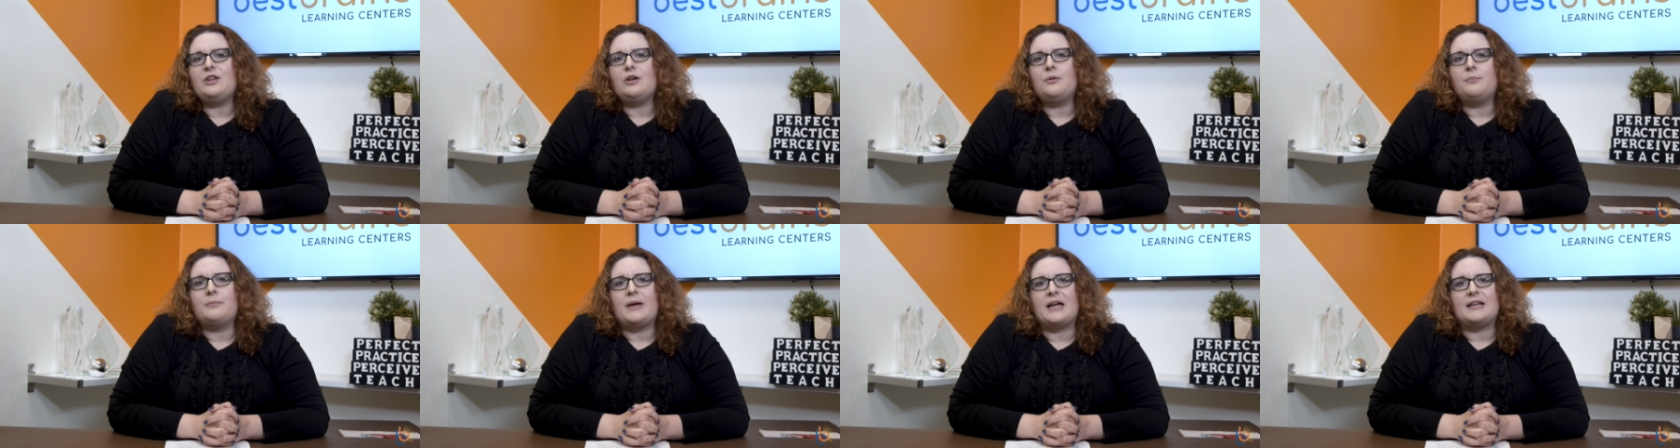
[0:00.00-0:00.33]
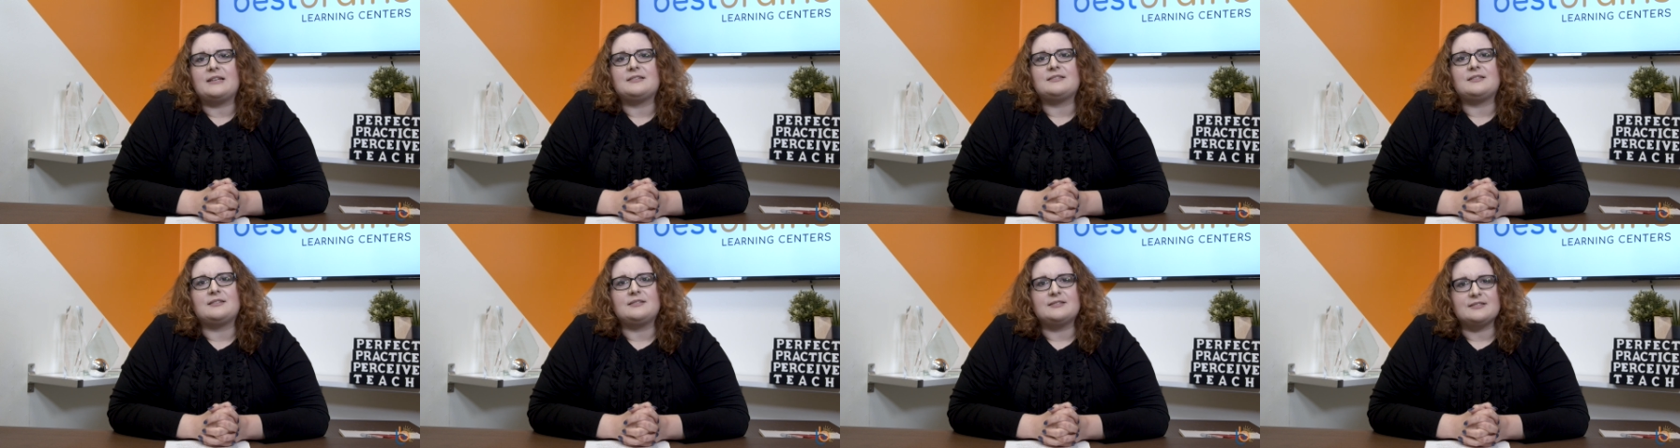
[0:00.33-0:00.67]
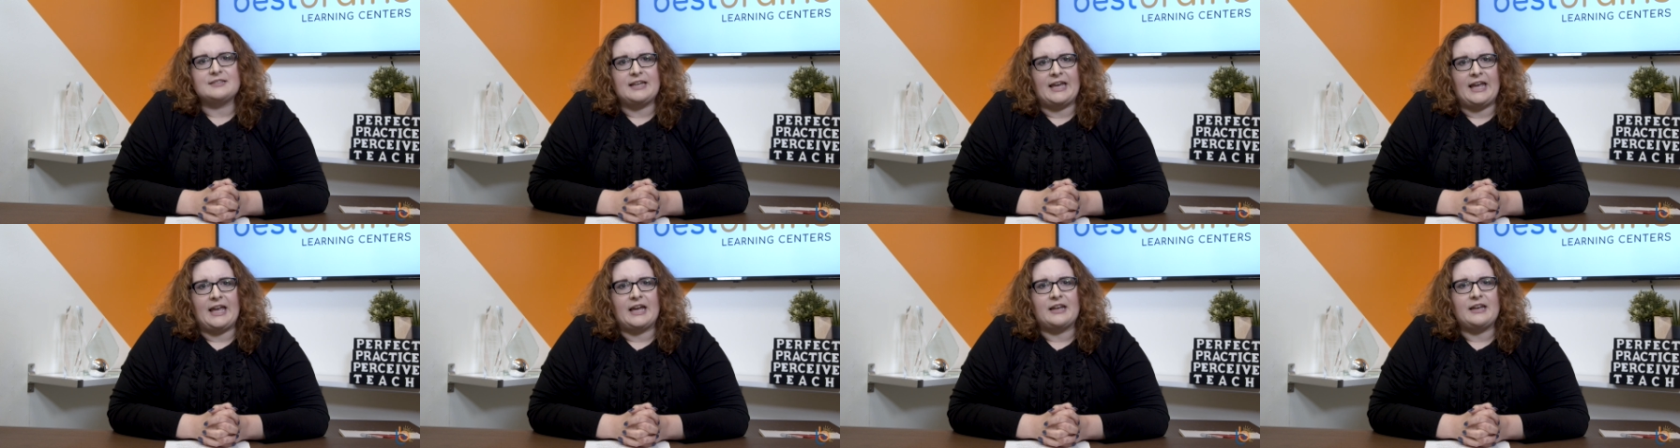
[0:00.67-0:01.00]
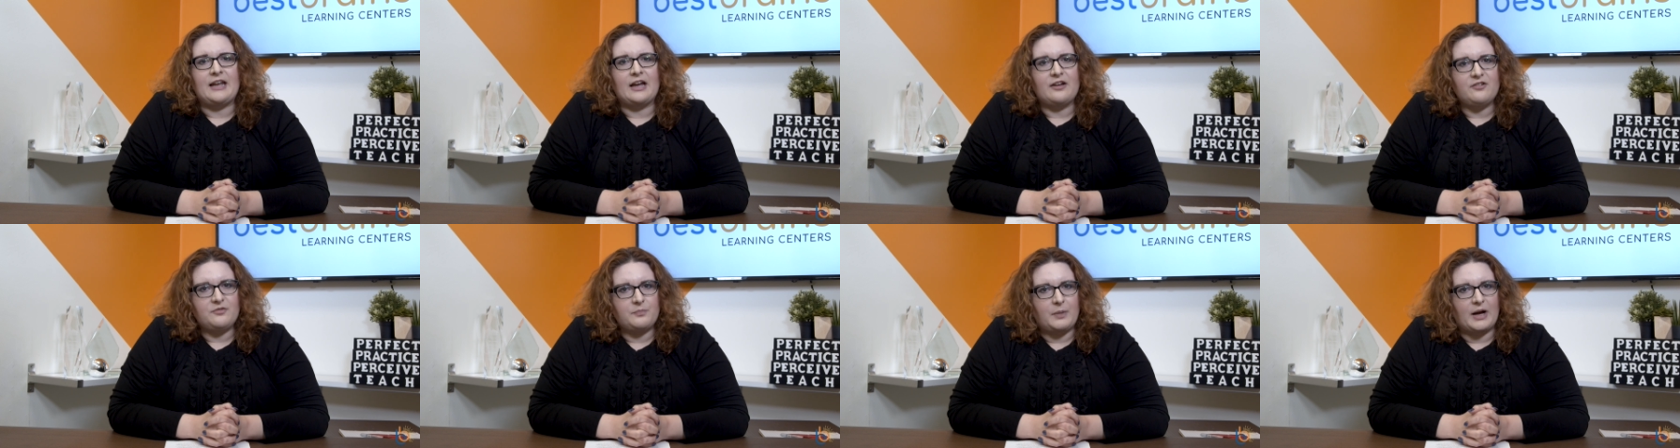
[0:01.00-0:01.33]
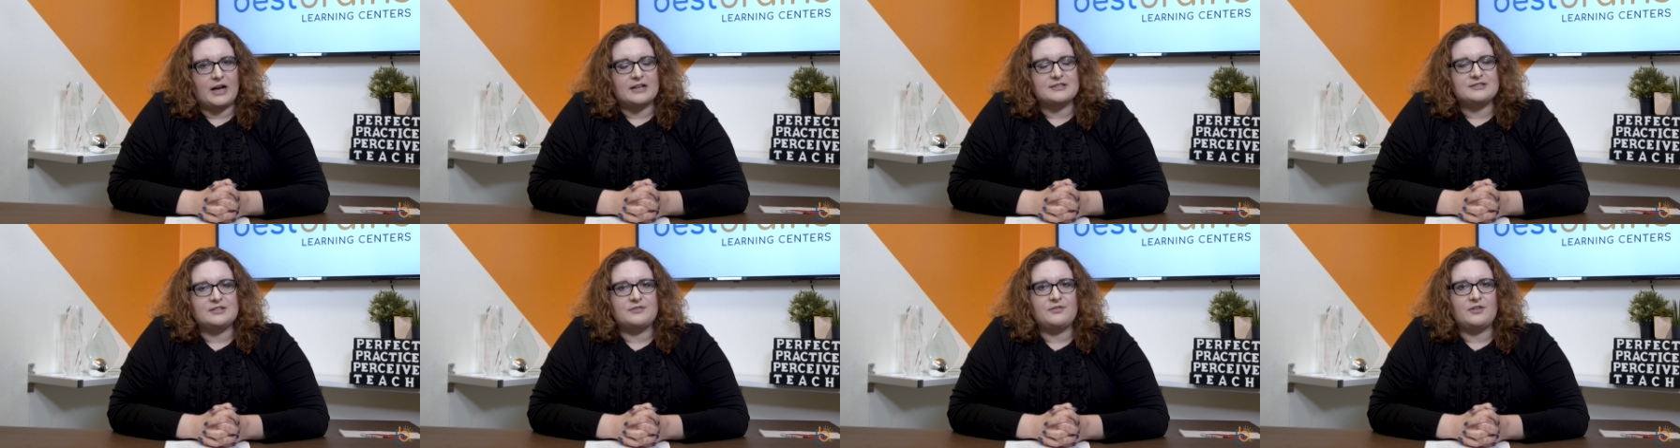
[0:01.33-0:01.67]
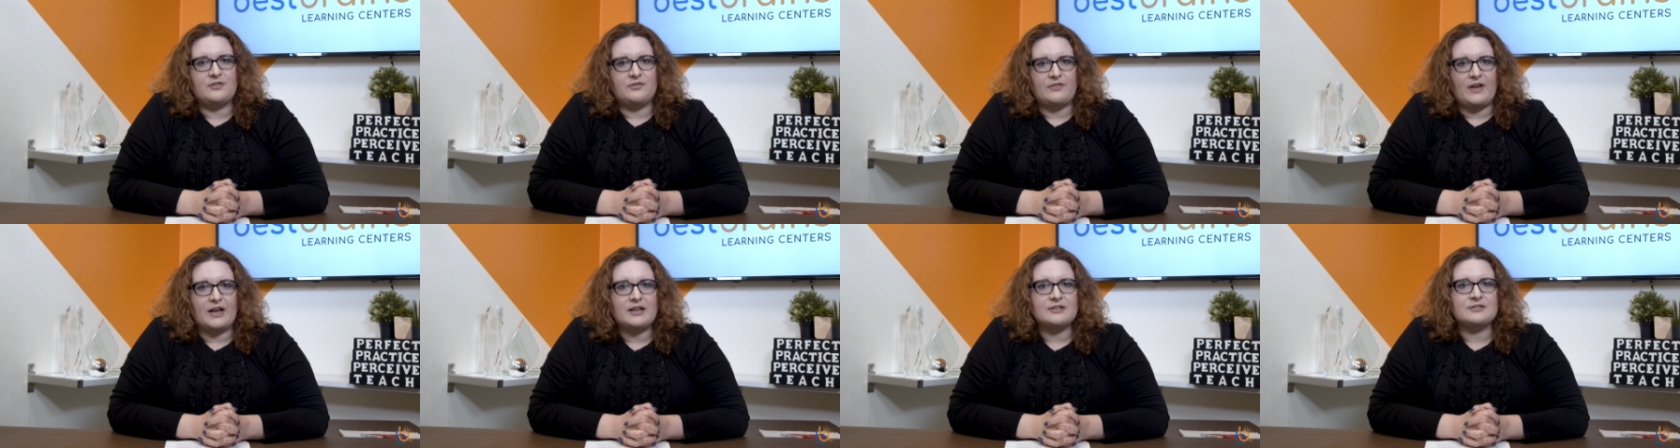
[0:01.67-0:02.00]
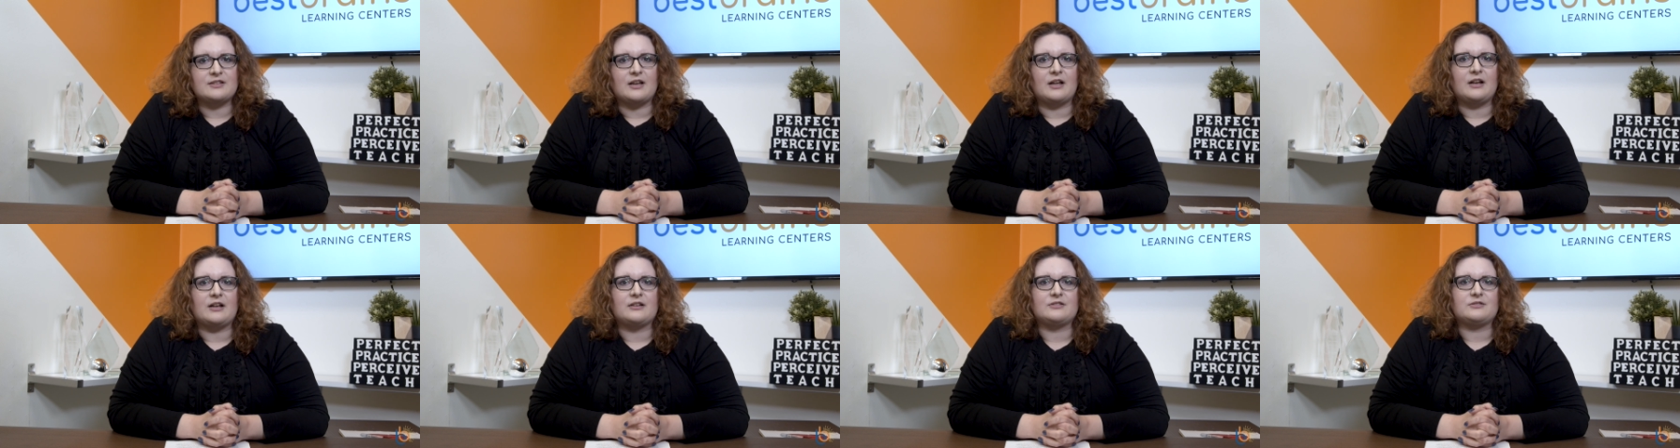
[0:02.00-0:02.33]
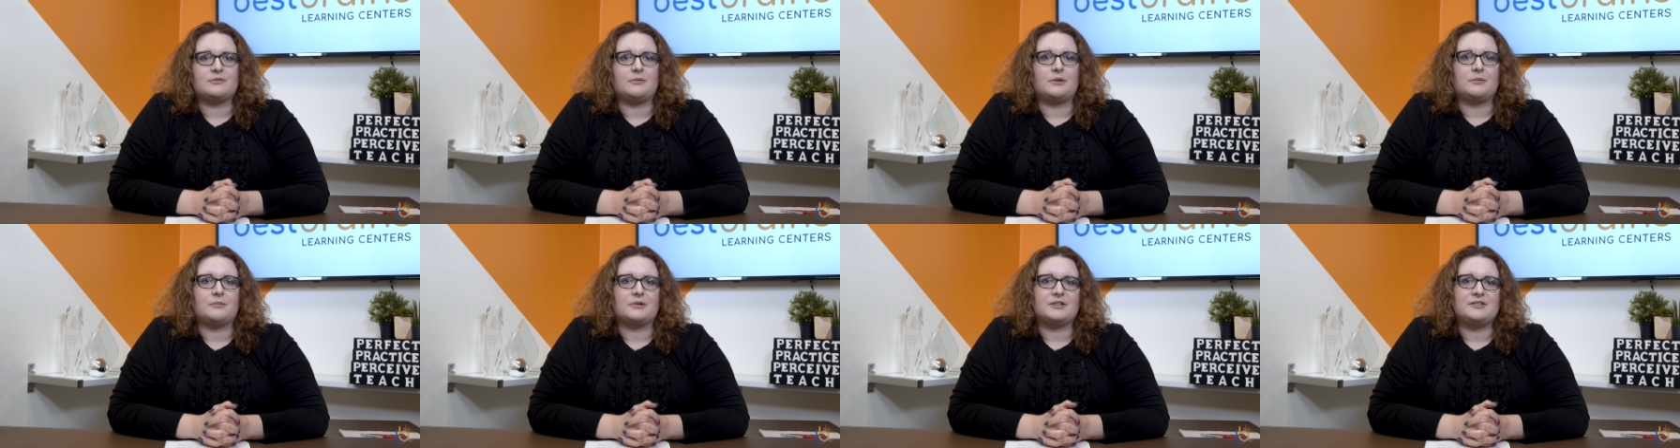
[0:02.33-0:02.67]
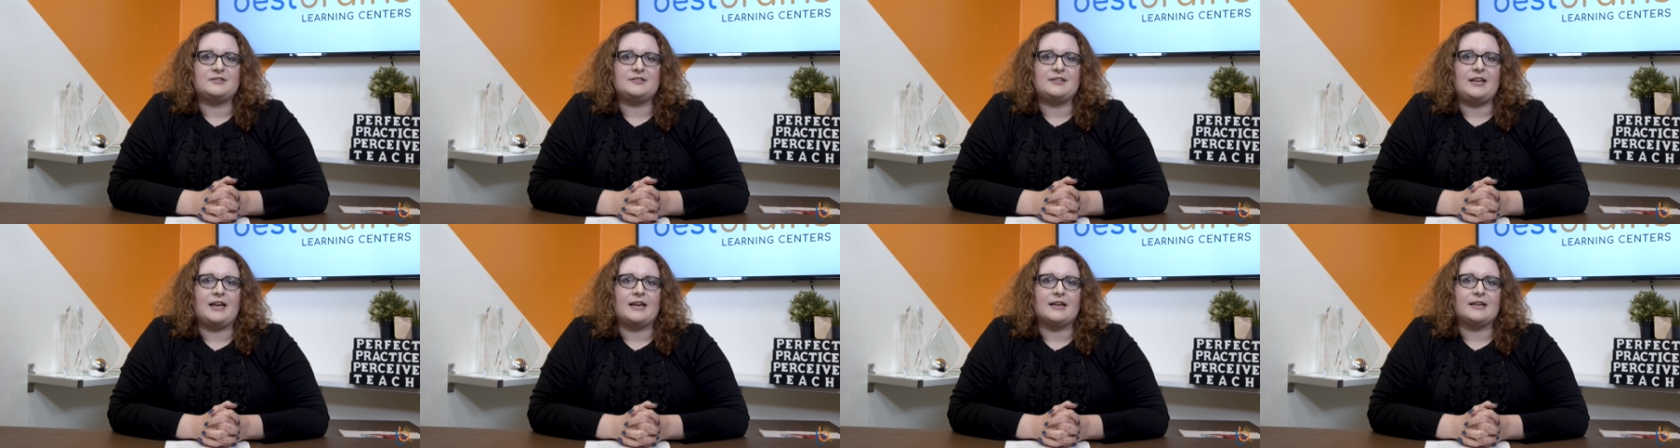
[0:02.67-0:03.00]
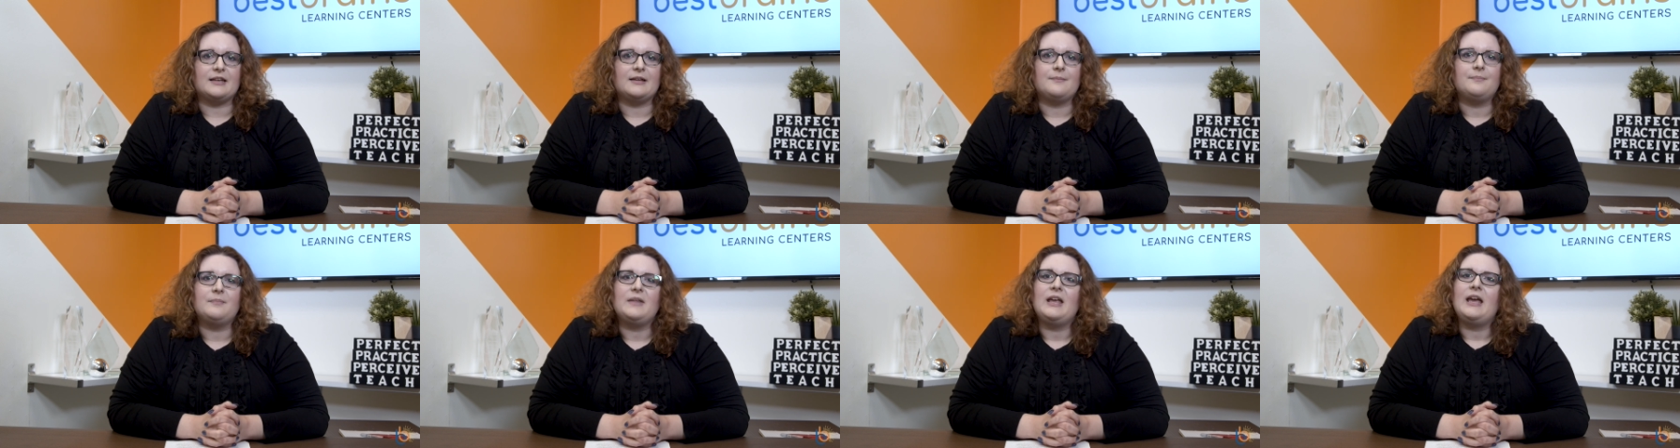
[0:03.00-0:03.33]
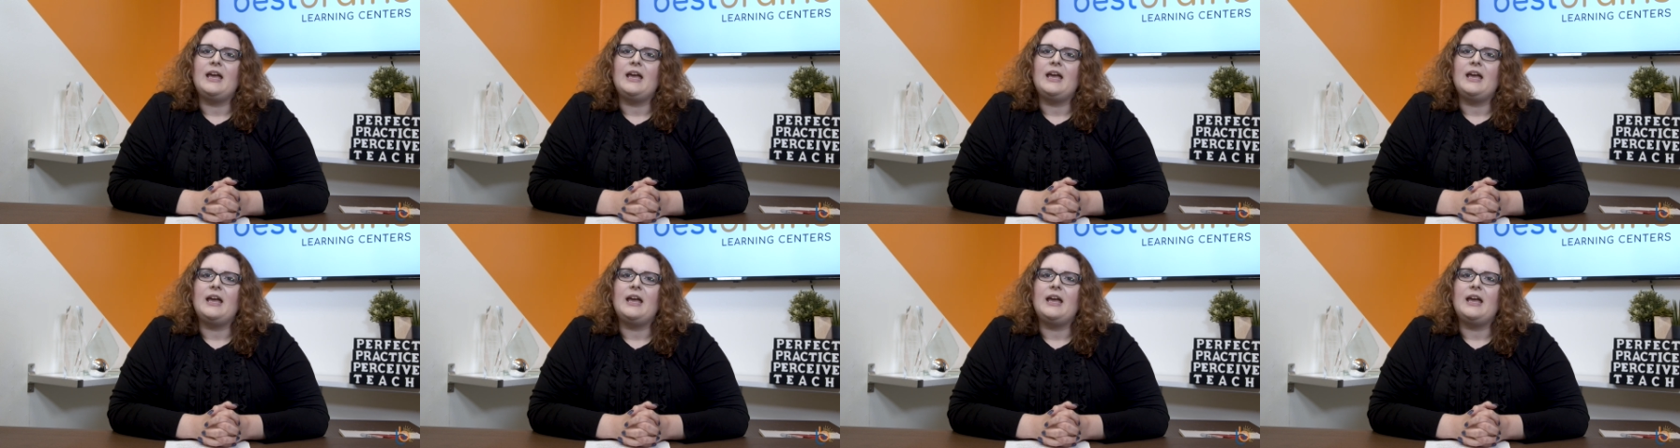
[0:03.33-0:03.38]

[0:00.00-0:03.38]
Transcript: though medicines can have positive effects on us when we're sick,